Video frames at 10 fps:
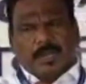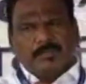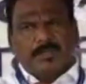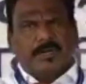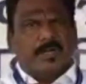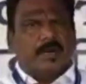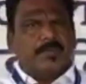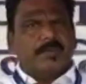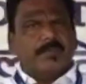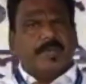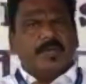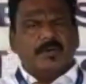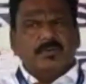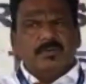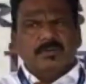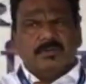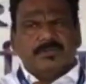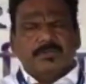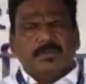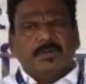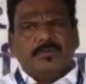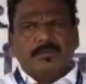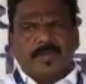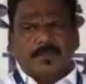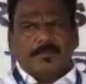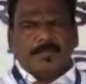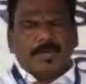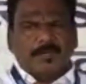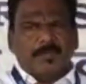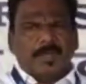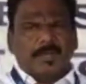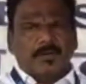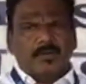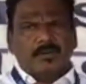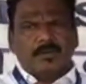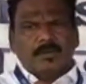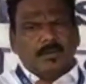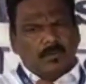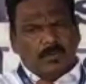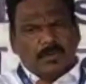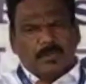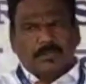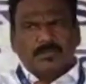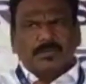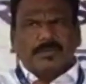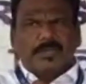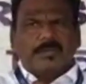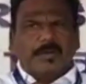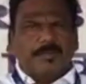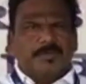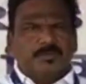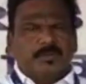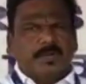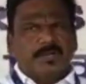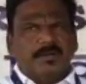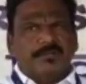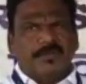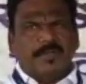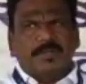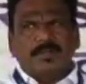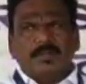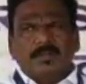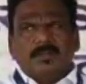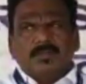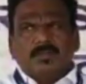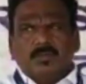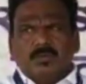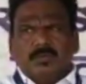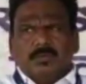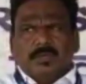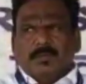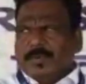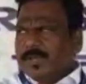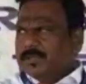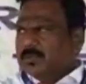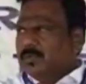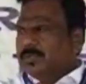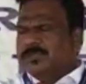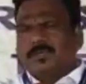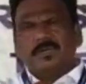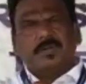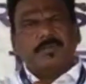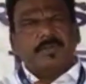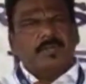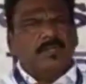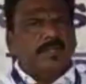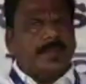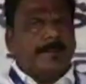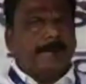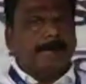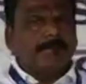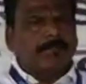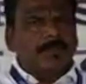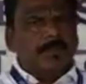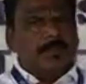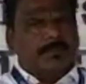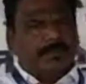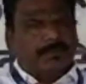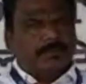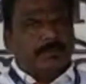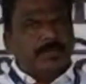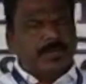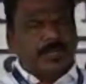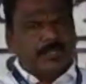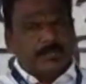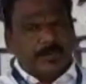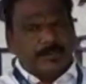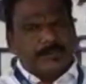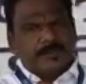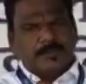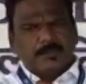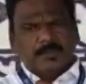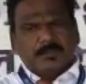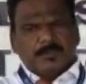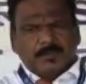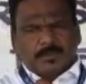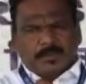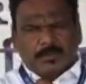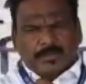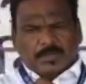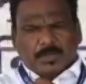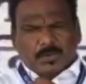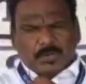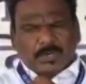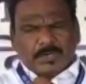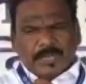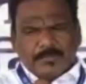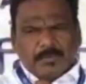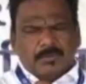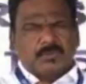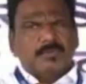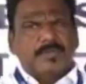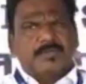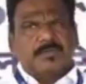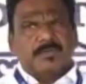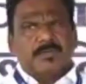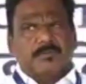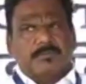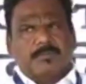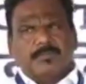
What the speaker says: comes under army background, children are from army background, rural also, we give admission to category 5. So in my school the children are very healthy. If you see the health wise, during the corona time also, my children,